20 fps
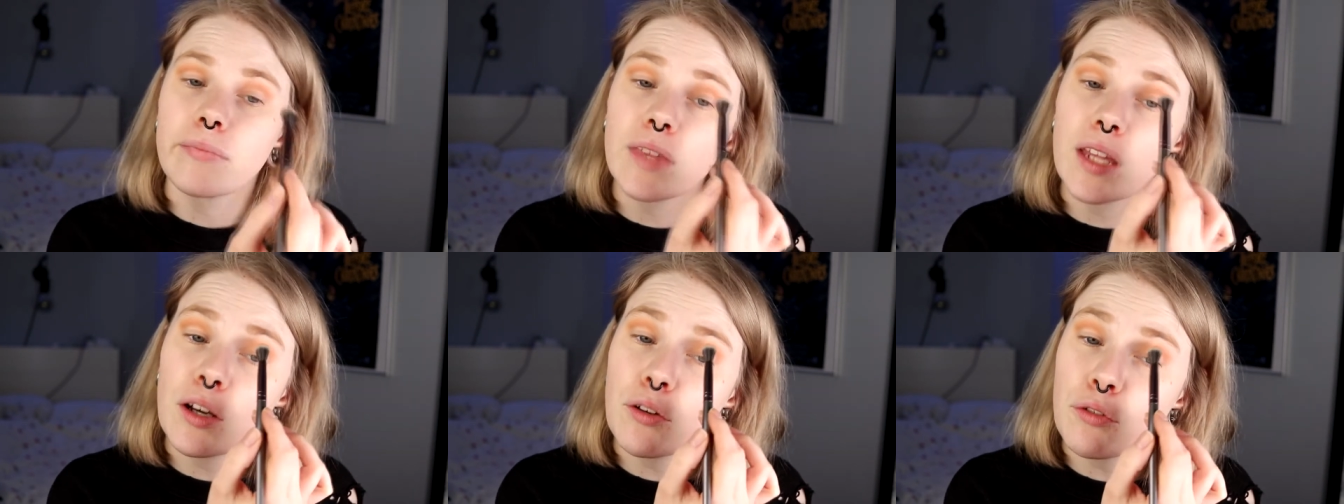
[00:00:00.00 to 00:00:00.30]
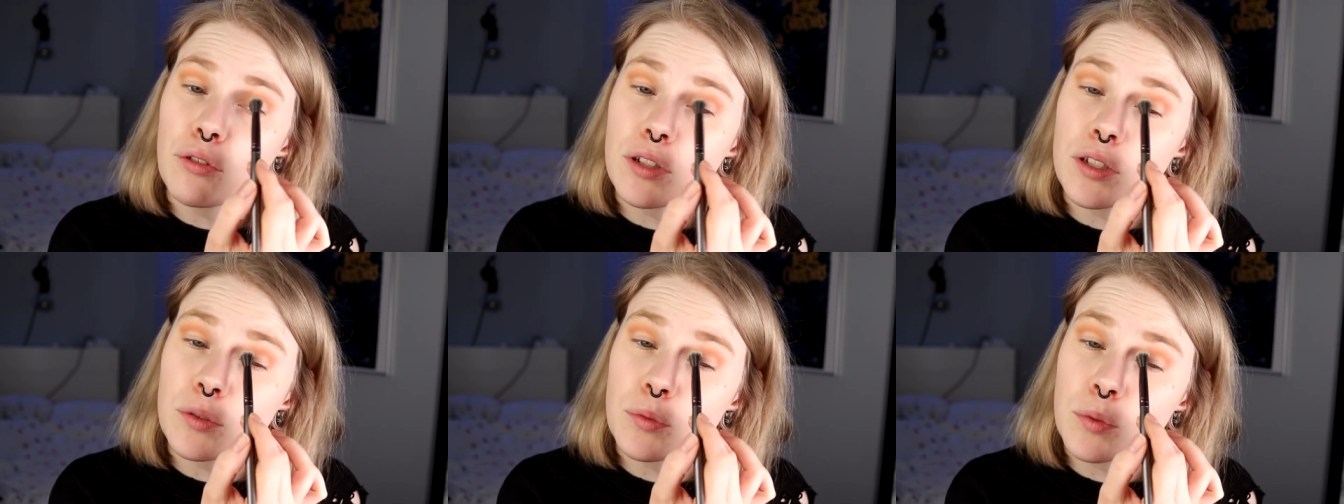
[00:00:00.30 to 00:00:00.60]
I
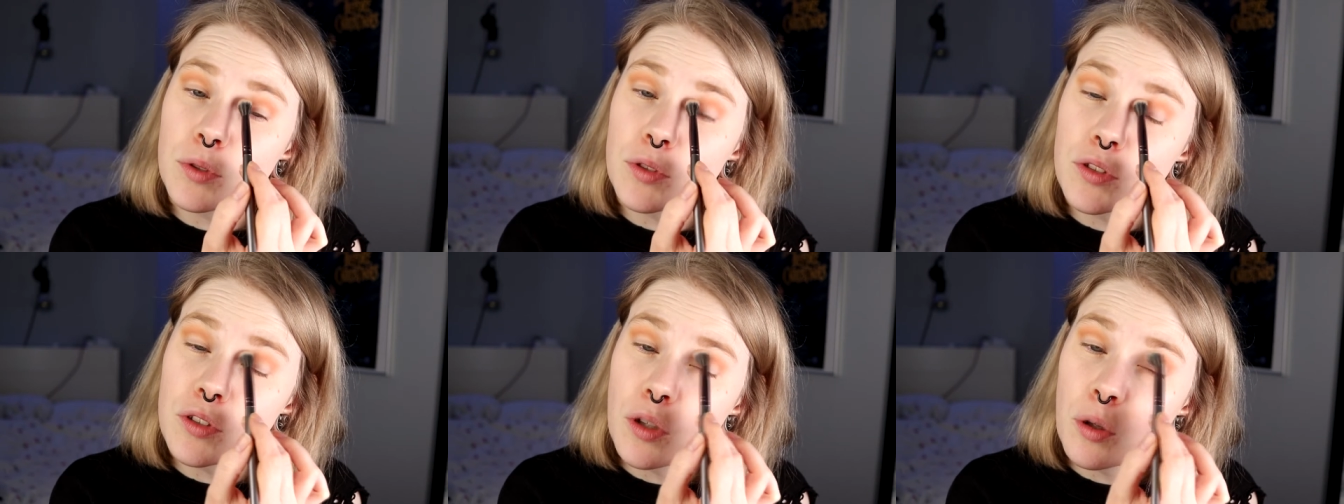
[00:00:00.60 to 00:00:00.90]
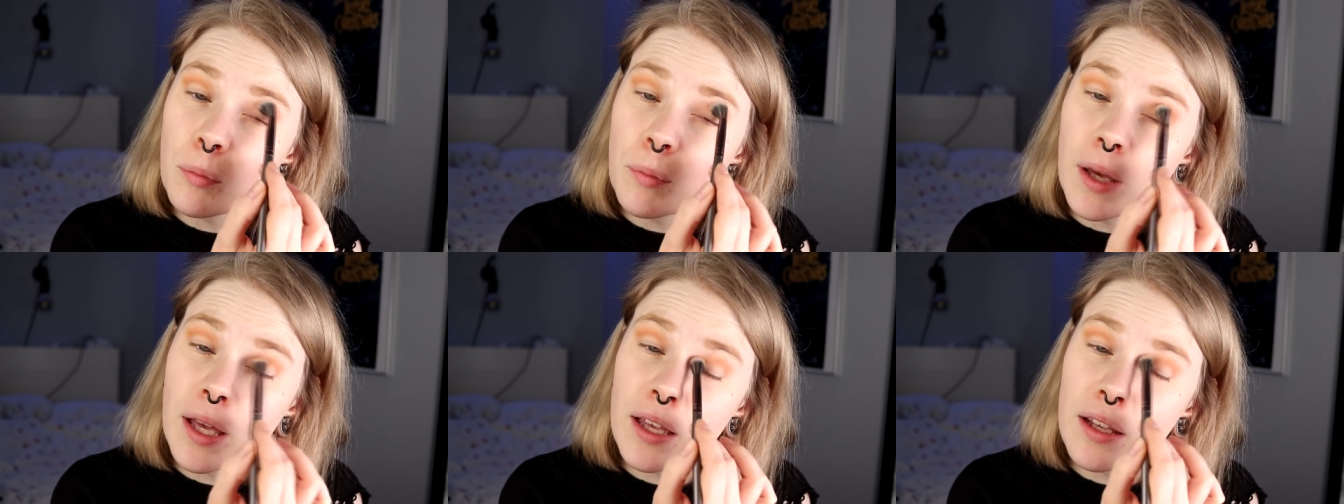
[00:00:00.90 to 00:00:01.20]
thought it was
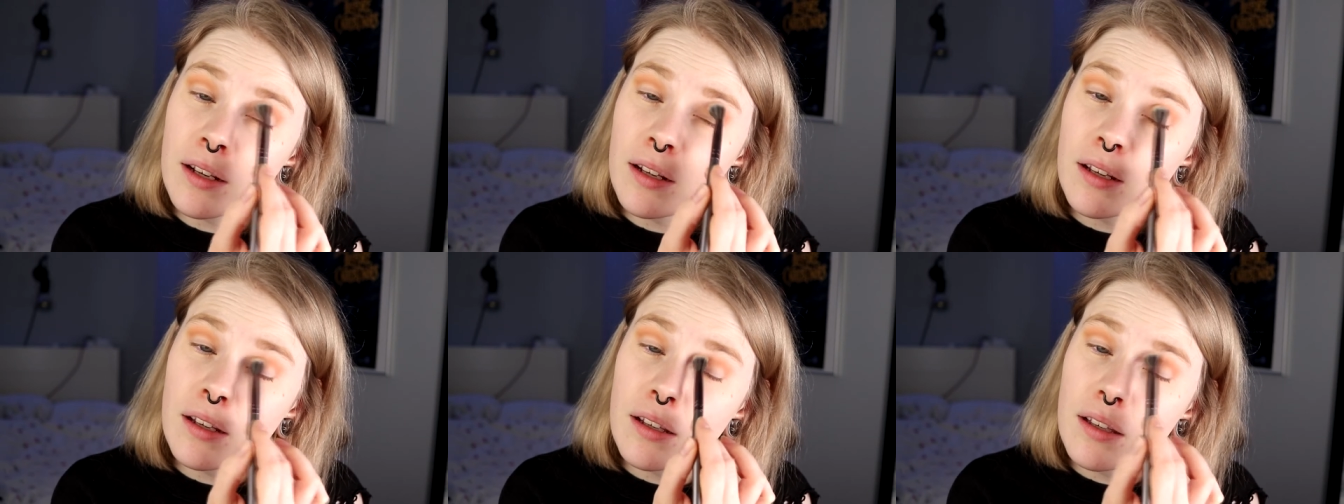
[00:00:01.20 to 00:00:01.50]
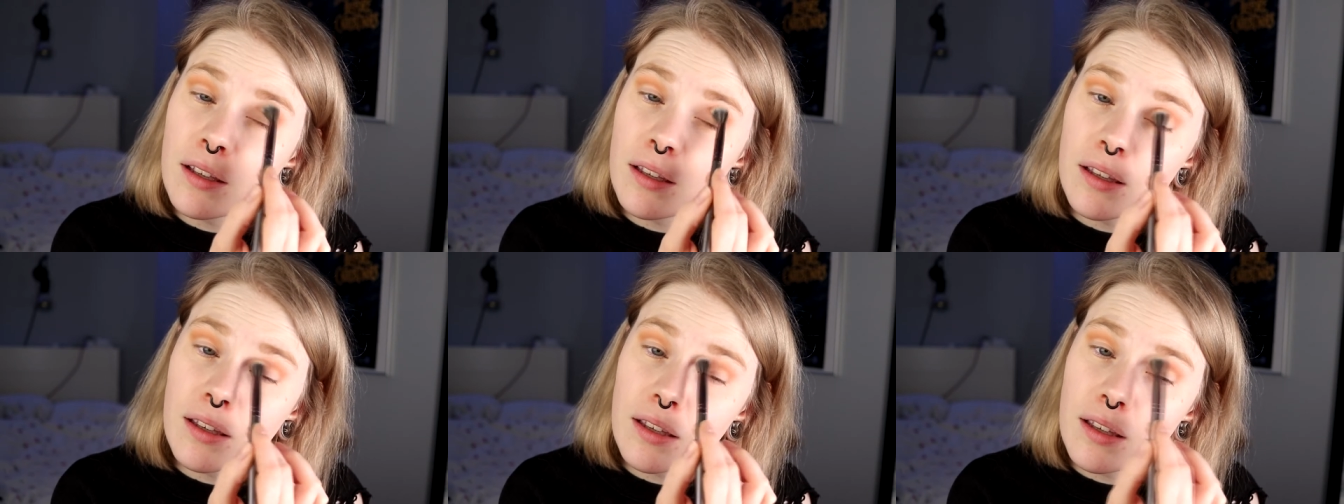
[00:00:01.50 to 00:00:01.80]
so bad.
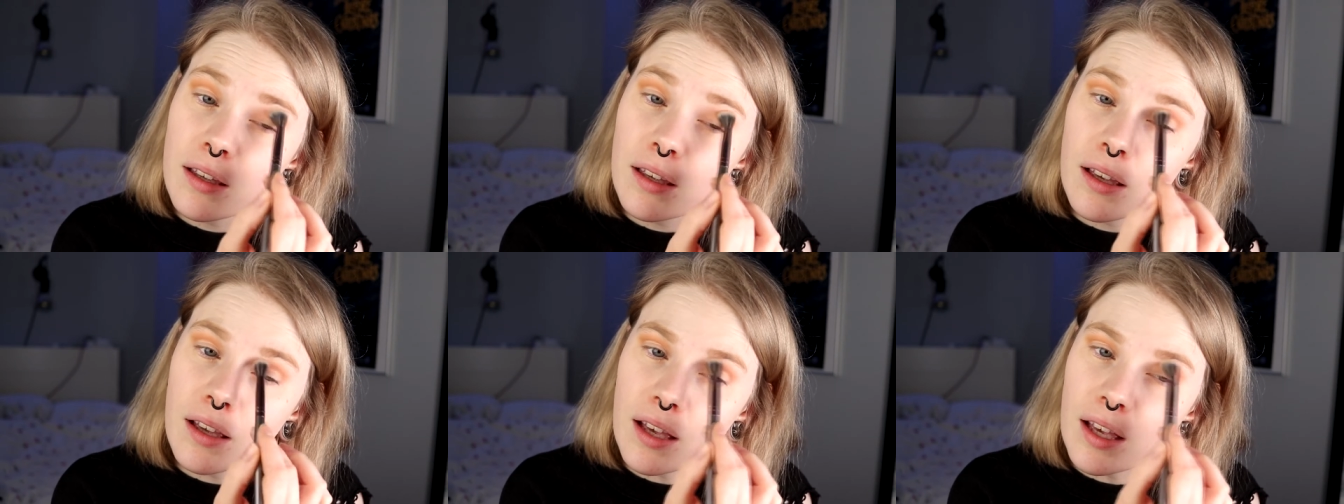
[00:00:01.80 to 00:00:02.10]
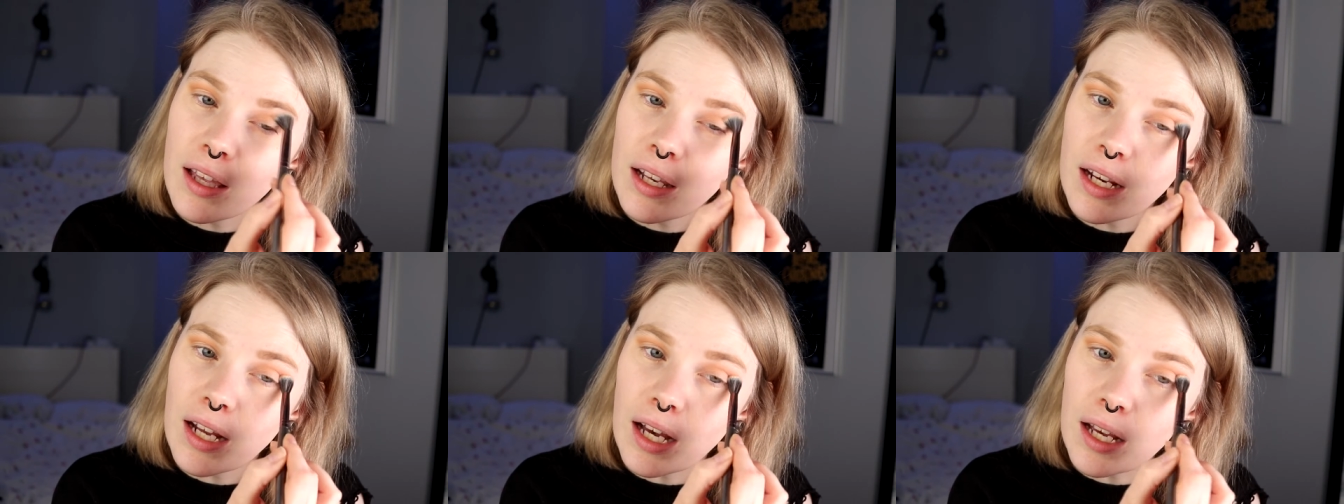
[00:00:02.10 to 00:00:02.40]

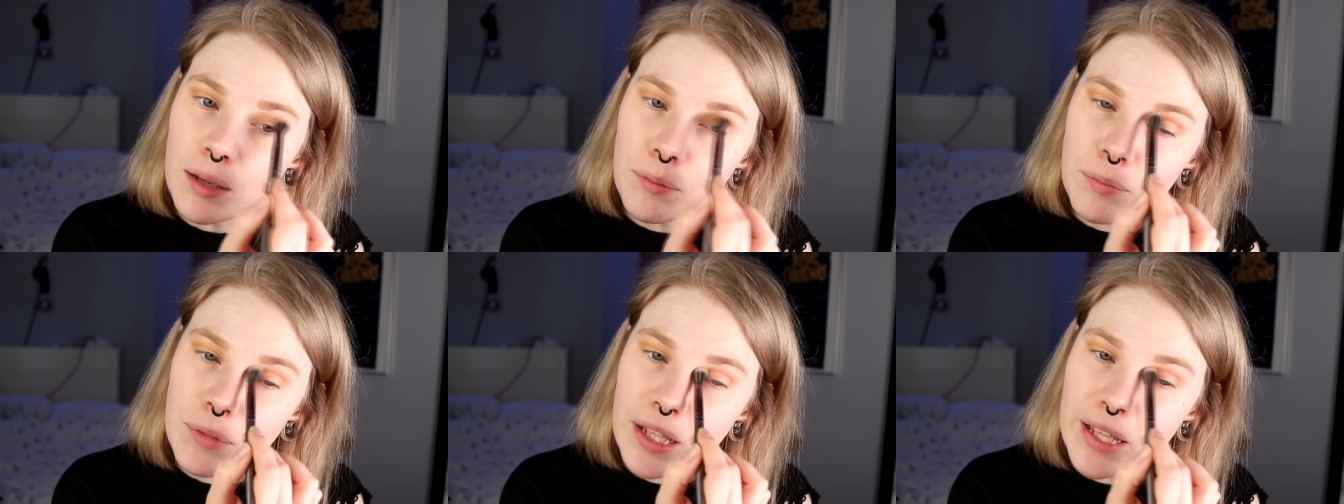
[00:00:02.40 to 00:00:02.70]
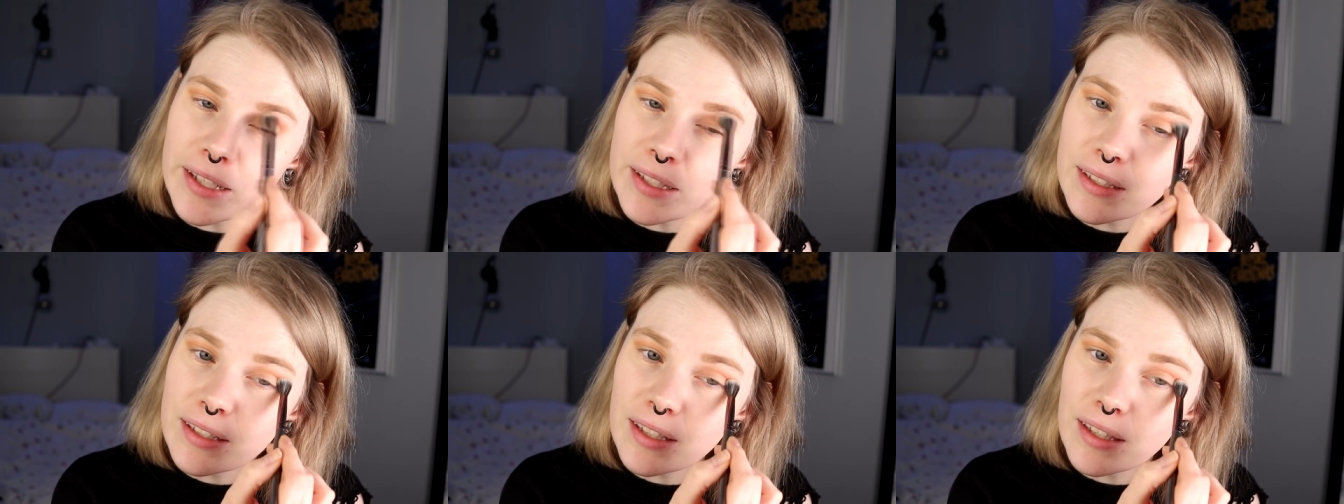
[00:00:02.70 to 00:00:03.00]
And I'm
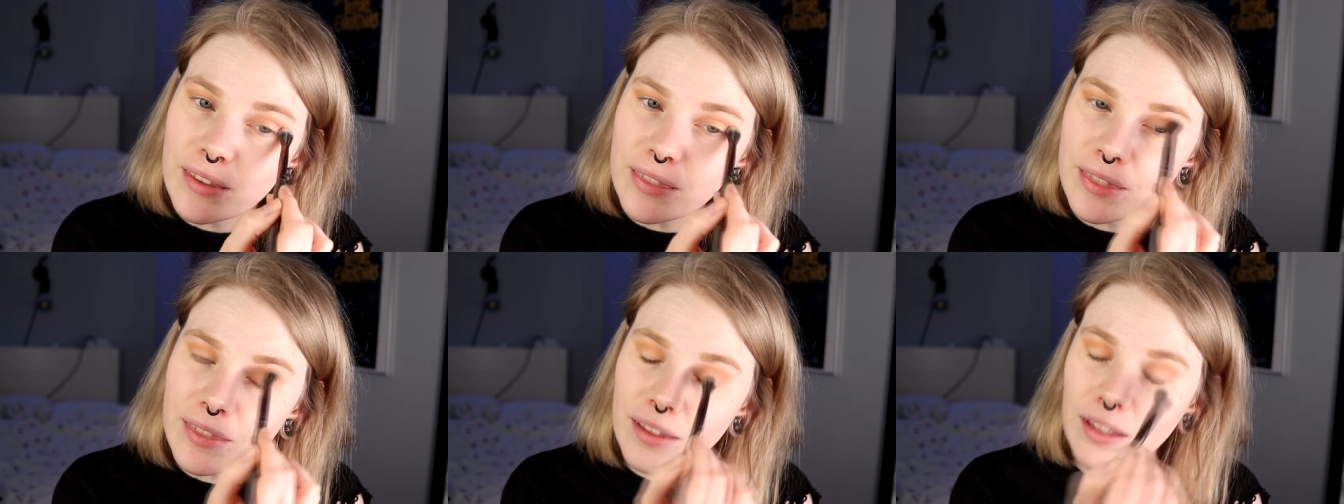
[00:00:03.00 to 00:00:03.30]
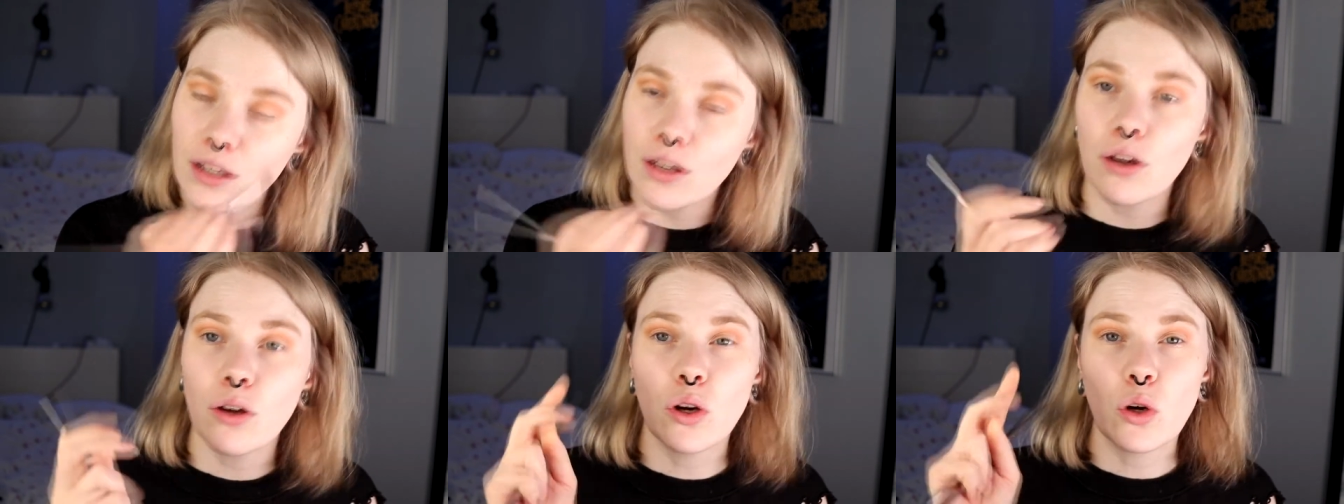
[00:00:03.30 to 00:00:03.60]
like in
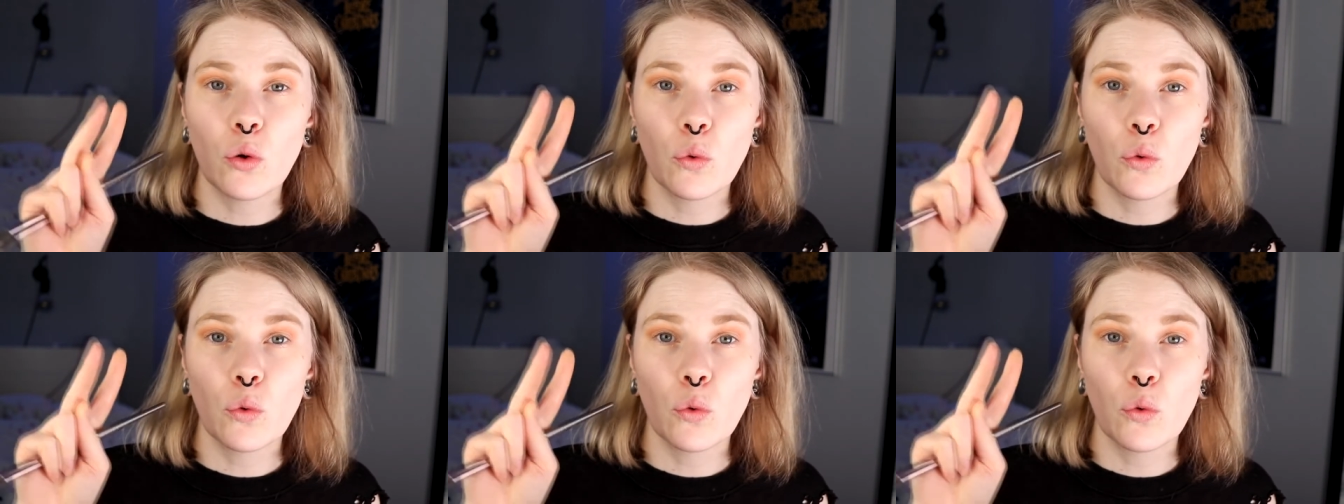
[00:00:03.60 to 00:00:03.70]
the